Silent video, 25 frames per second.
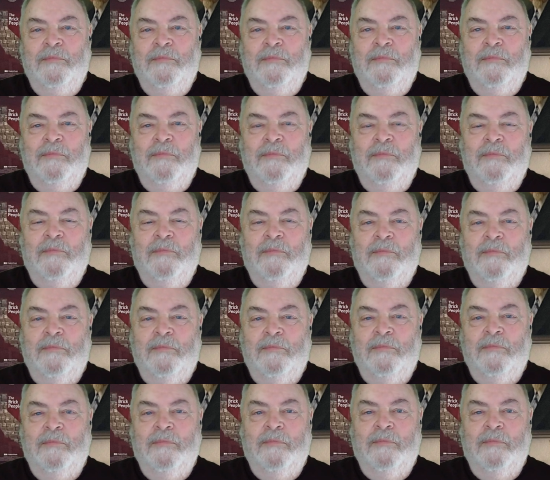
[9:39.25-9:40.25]

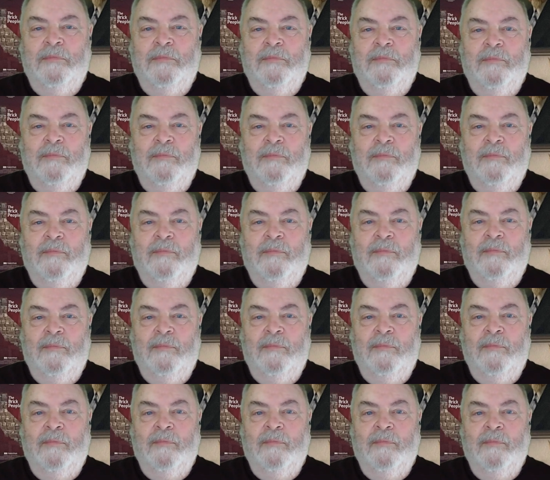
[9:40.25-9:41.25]

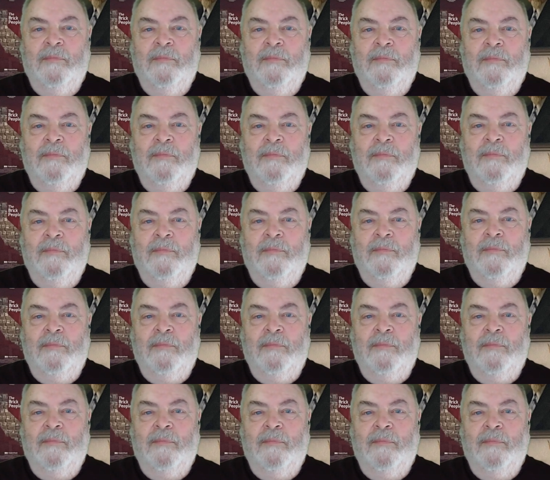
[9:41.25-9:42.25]

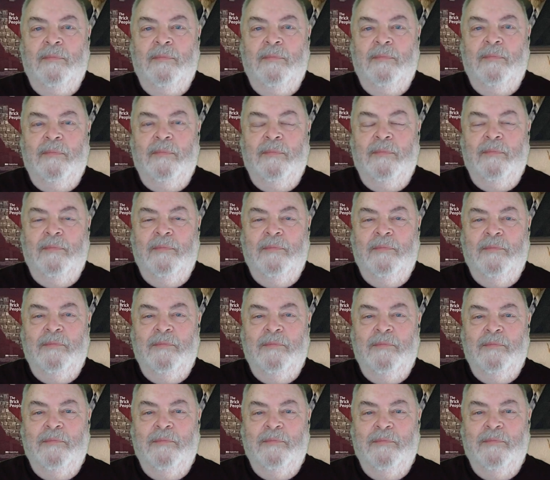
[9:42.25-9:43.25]

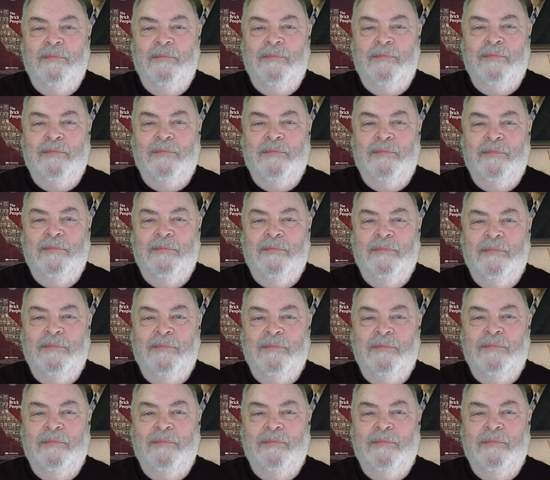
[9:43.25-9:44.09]
[no speech]